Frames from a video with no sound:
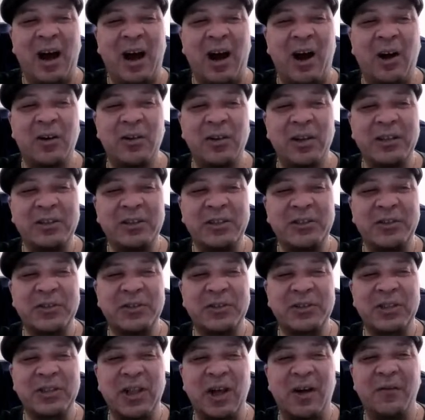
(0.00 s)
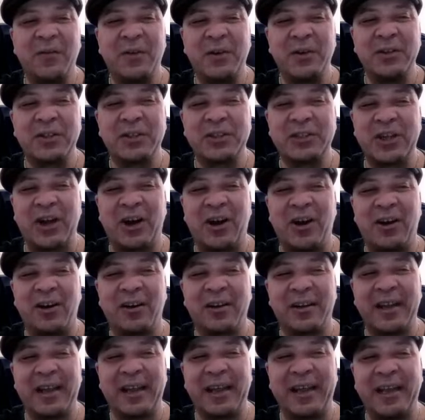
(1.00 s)
our listeners love your
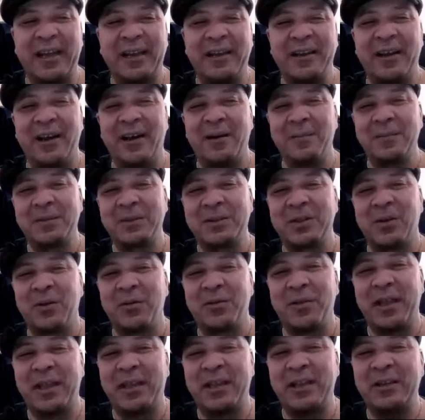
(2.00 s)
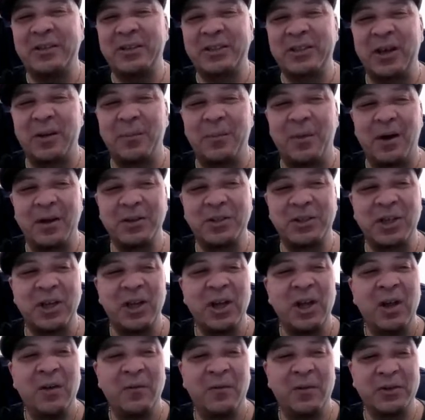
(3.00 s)
song, and so thank you so much
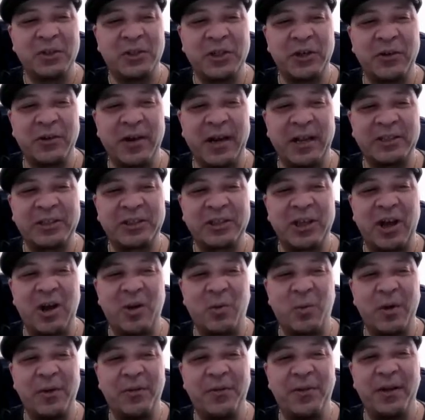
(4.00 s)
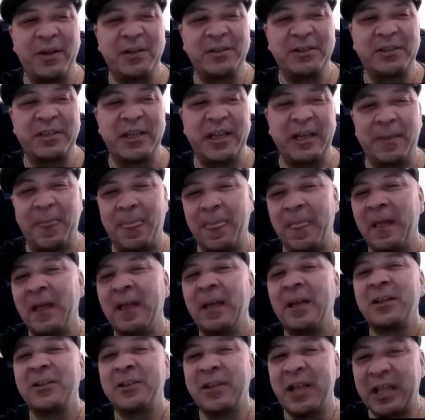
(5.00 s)
for sharing that song with us, and
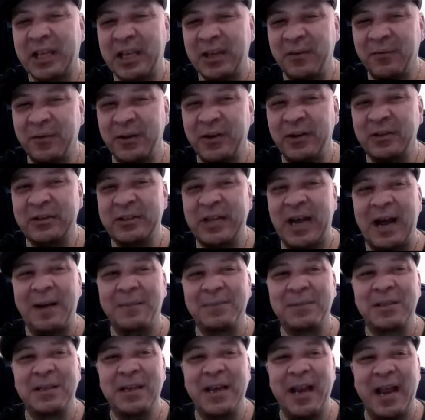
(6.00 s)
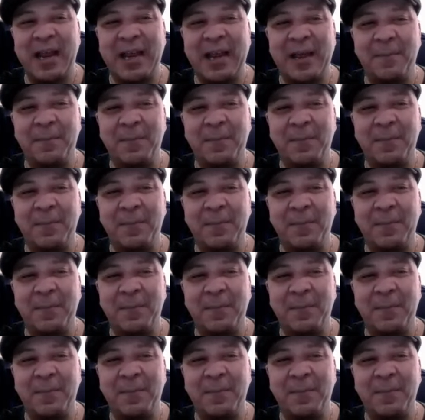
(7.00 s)
thank you for your time today.